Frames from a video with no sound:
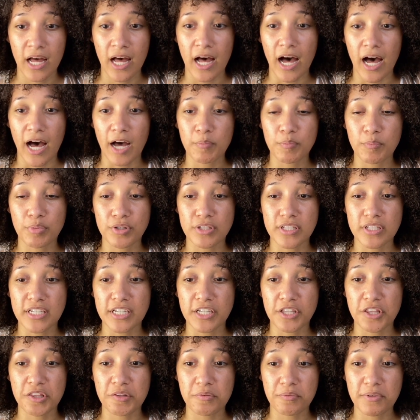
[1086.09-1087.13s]
I'm
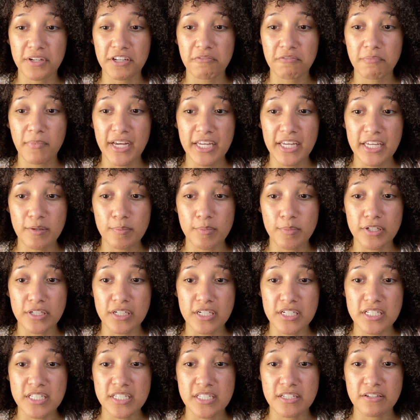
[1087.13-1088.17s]
pulling 3 of my
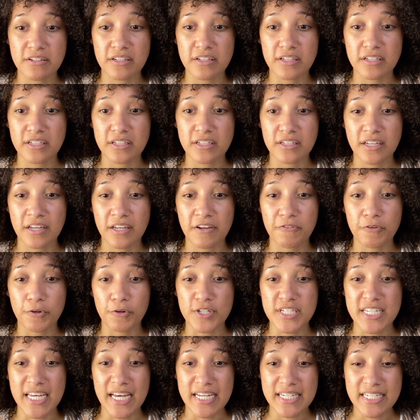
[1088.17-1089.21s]
ebooks for
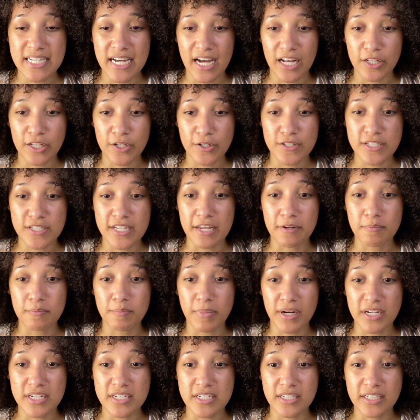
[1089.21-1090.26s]
$10 and
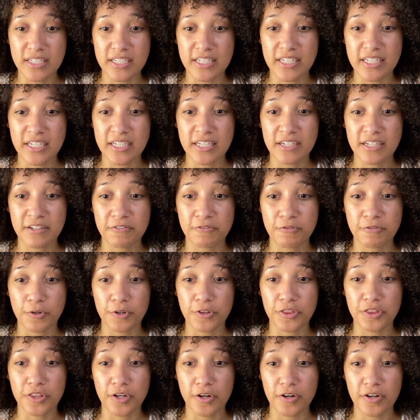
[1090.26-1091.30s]
bundling for
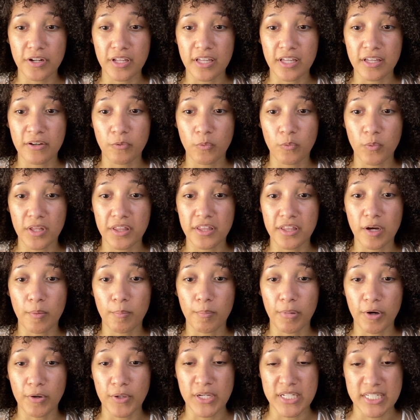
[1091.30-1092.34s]
$30 with a
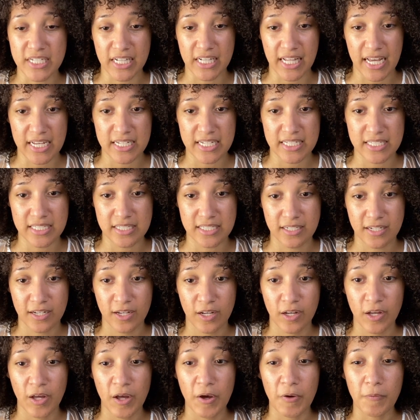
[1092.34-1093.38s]
bonus class.
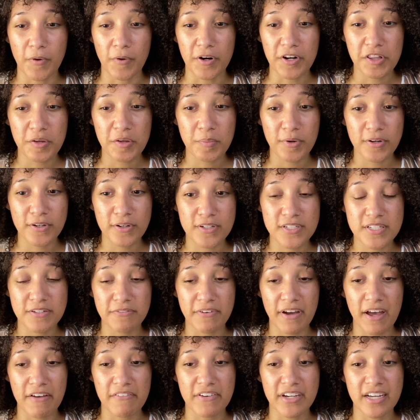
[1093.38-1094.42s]
One of the perks of
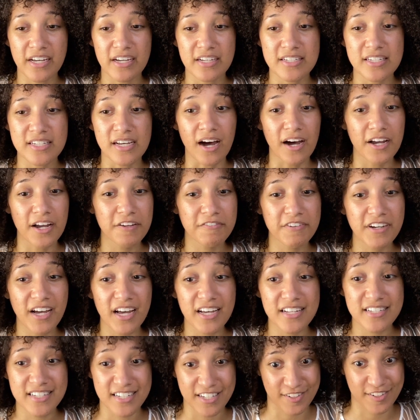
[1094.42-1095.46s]
having a ton of
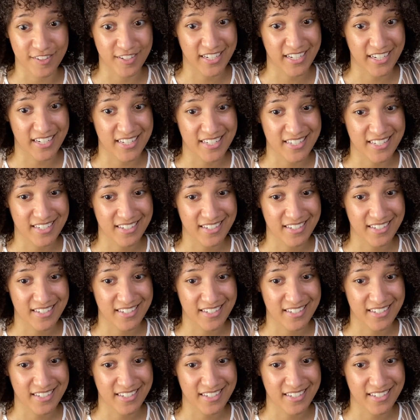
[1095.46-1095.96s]
content on hand.